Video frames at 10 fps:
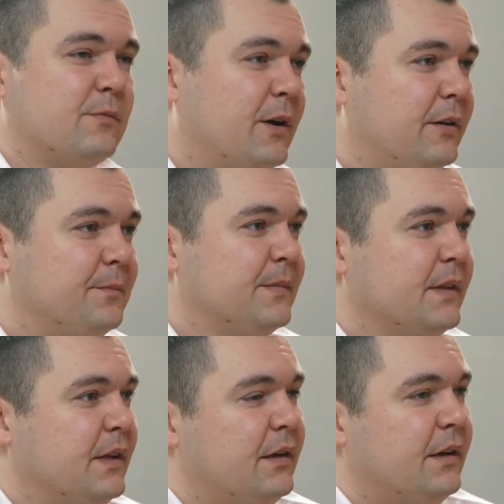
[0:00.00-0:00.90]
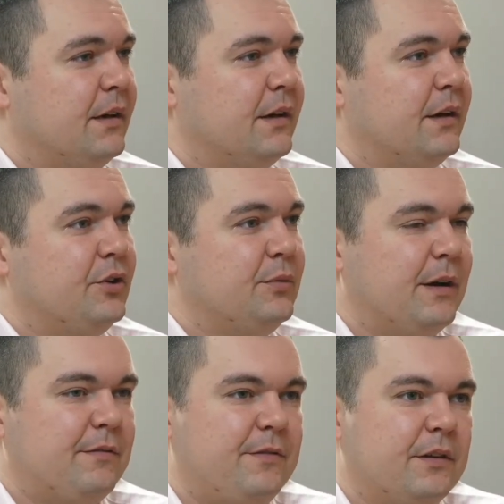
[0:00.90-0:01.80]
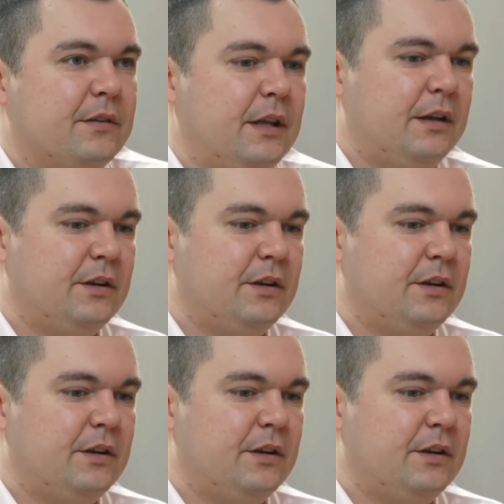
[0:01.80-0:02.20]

well uh, you might feel